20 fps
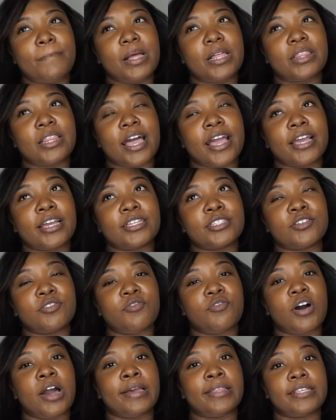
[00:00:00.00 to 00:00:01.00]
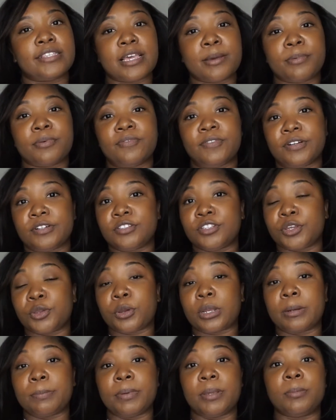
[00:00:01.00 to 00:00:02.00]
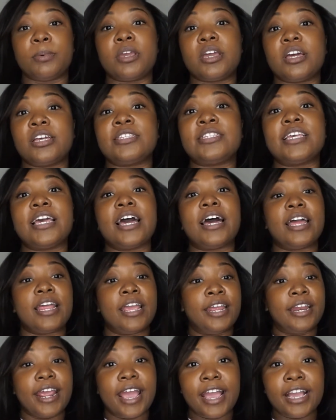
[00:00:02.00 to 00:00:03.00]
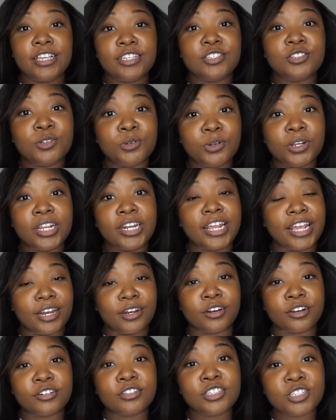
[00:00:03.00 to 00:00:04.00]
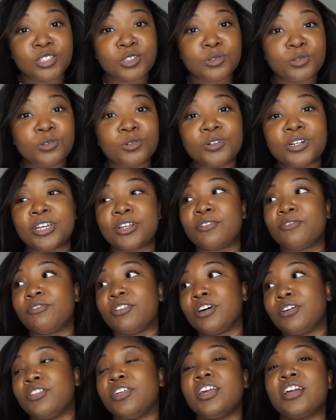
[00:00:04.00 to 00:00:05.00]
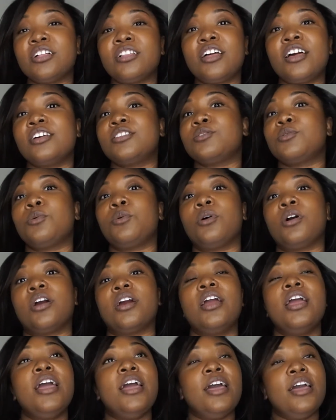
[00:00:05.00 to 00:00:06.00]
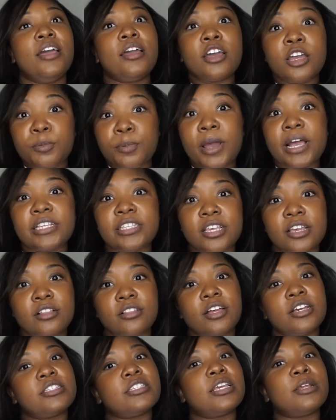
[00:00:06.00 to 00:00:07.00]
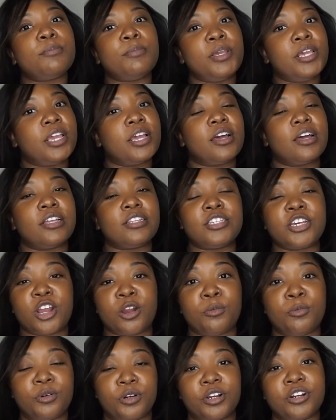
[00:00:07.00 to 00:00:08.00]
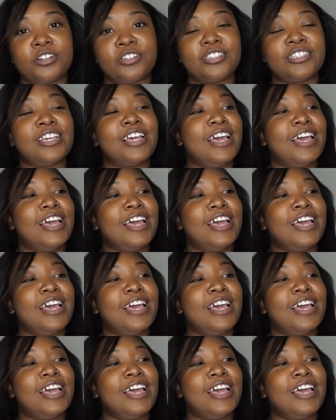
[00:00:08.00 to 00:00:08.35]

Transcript: like define the type of nurse that you're going to be, because an A student in nursing school could fail the NCLEX or could pass the NCLEX and be a terrible nurse.